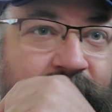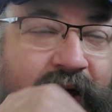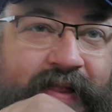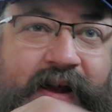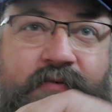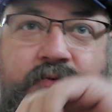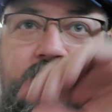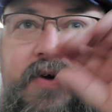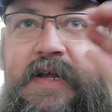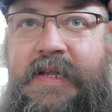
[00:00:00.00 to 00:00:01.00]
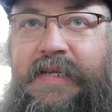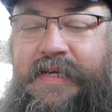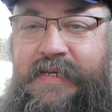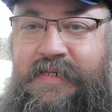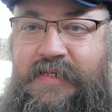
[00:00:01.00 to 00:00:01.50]
and that really
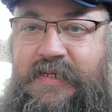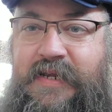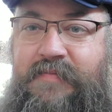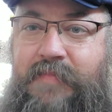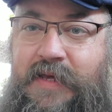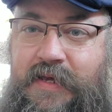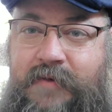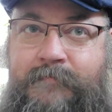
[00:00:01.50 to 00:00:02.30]
sent me